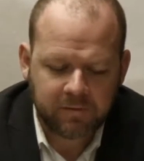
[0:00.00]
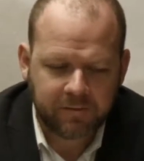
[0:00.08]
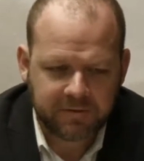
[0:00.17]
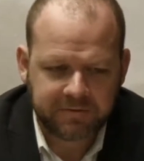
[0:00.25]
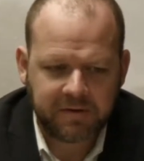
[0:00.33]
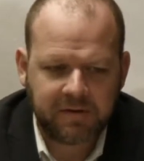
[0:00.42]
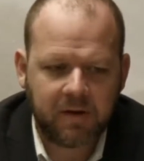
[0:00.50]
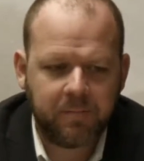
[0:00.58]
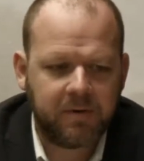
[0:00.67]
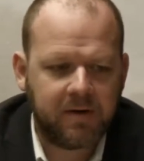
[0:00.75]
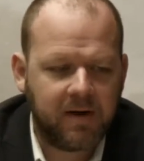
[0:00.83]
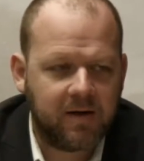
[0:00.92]
there's a
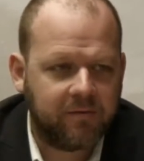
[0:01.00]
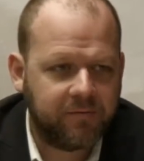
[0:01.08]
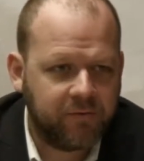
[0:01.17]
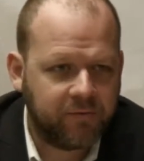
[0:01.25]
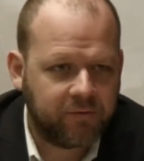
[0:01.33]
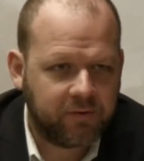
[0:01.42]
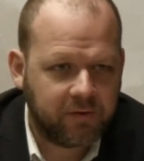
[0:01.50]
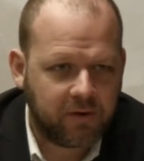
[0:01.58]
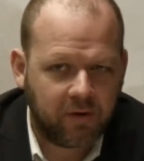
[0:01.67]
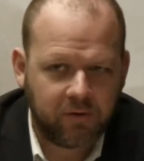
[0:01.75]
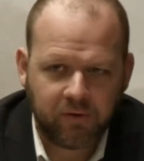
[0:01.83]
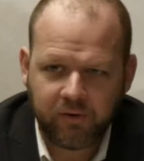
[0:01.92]
company out of Houston
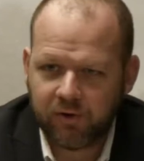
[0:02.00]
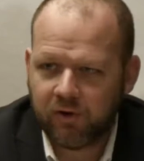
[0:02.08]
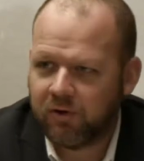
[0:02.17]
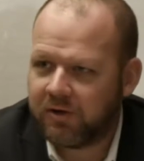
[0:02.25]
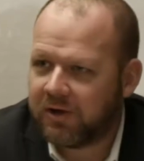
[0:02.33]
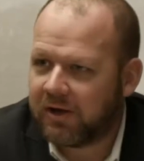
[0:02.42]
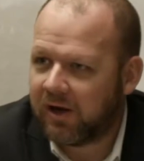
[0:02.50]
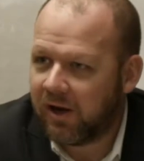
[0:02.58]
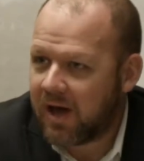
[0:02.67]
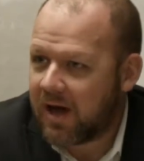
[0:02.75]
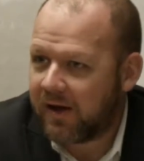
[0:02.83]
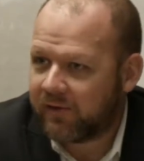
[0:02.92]
called GoodLooking
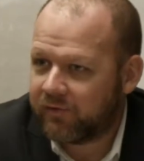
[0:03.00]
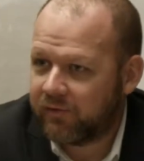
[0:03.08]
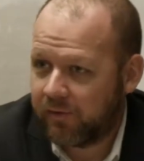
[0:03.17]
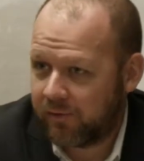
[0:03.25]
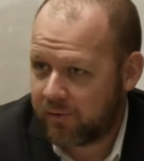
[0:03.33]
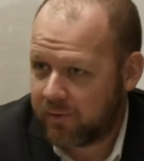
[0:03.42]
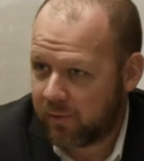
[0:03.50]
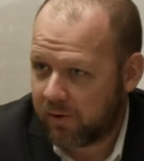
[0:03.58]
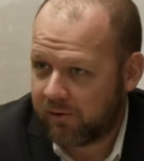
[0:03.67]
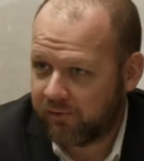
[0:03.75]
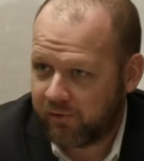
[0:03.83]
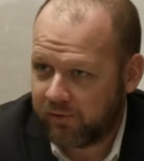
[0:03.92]
Glass. 3
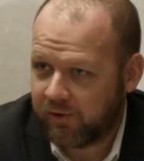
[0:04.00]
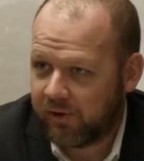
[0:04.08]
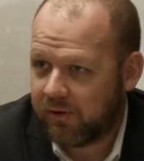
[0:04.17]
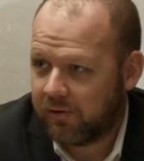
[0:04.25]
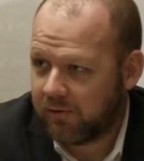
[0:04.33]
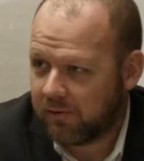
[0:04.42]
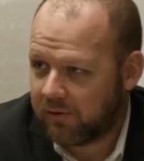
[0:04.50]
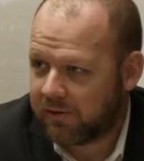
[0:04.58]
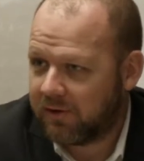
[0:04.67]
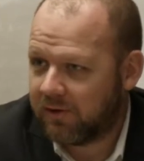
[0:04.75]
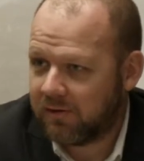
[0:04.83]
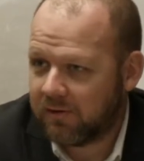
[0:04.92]
words,
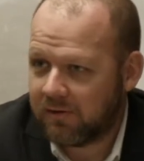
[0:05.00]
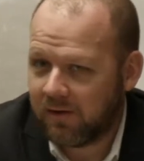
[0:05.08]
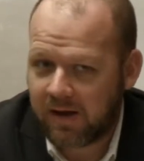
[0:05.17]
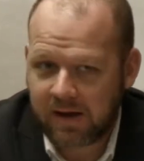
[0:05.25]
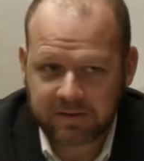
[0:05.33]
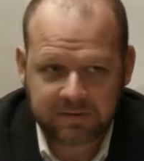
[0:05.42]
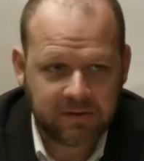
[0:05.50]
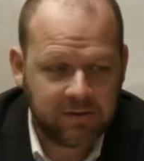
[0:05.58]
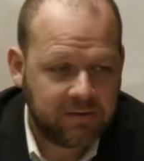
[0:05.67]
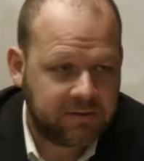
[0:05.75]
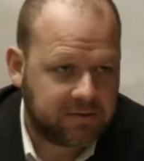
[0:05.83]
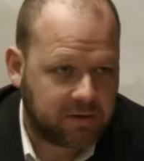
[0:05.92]
GoodLooking Glass.
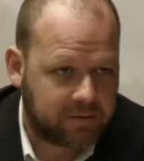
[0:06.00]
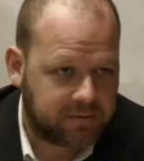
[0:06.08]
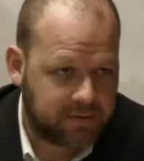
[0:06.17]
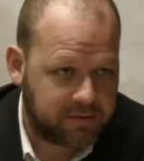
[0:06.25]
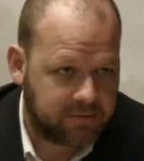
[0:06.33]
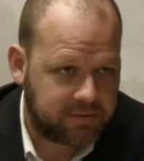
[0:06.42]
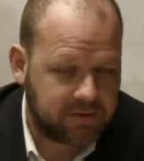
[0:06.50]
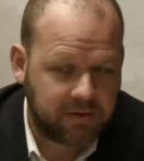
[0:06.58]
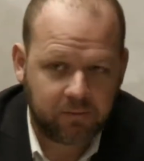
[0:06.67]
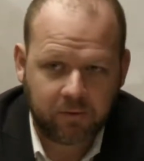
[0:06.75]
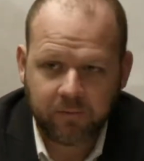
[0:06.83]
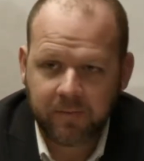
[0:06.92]
Secretary of
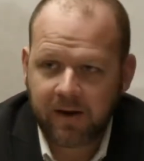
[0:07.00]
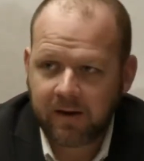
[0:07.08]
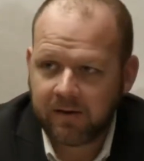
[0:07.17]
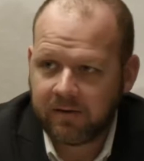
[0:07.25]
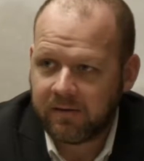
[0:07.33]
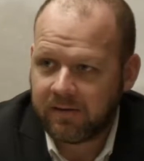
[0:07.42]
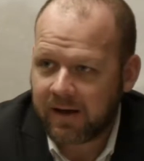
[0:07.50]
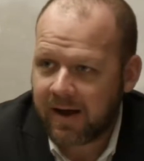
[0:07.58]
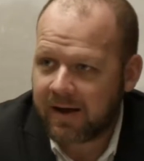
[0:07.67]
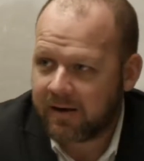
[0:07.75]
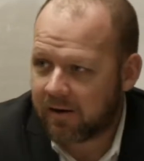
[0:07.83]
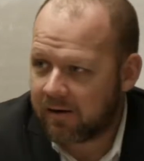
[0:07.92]
State wrote back and
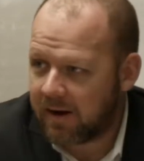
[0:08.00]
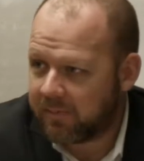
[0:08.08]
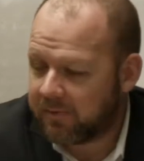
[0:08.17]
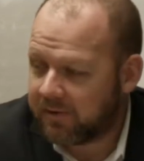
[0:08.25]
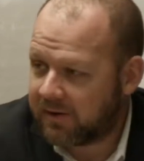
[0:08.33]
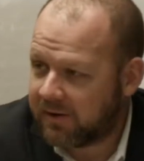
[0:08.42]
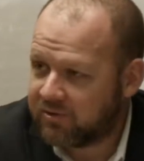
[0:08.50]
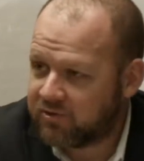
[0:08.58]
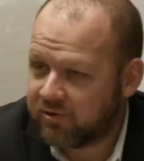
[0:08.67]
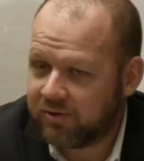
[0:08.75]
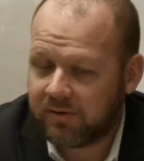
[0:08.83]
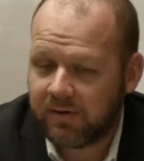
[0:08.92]
denied our
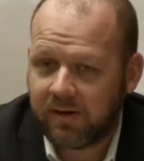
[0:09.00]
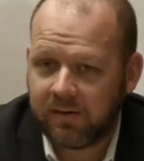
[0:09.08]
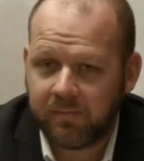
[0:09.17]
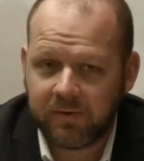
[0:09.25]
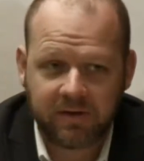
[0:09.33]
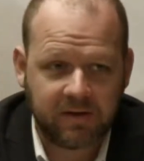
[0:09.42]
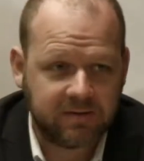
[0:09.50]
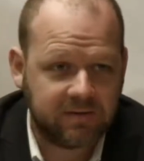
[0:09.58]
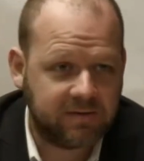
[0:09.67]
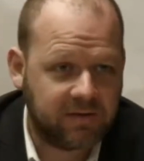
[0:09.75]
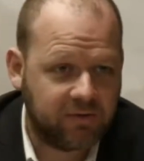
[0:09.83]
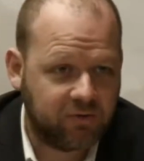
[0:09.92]
application because
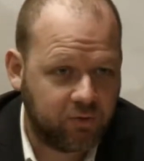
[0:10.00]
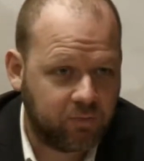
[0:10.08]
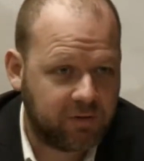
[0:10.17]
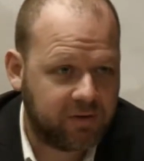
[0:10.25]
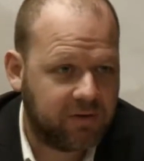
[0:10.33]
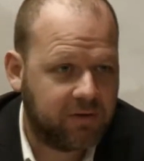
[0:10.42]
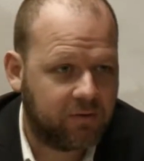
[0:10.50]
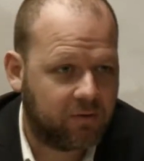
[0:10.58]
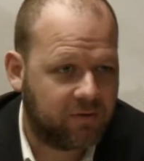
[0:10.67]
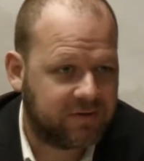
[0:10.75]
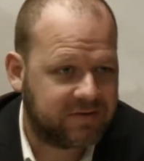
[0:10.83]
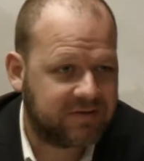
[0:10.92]
it's a duplicate
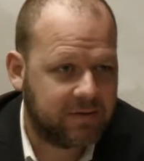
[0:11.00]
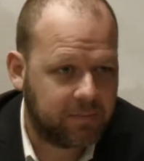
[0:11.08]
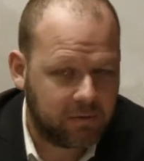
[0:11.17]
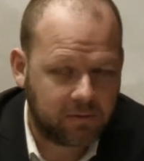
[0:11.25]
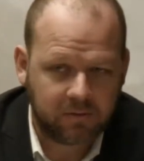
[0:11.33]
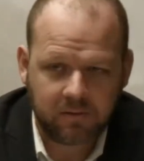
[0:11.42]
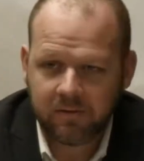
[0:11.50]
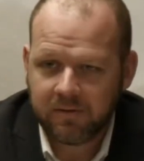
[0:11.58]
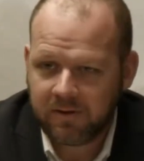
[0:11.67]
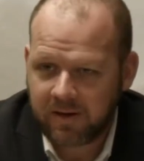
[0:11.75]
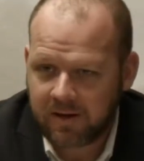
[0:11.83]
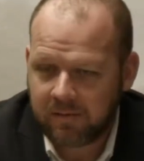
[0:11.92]
or a similar
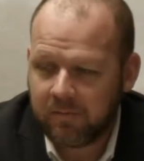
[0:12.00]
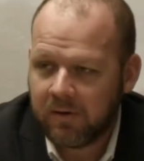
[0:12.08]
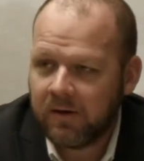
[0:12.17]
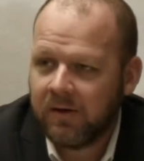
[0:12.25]
name.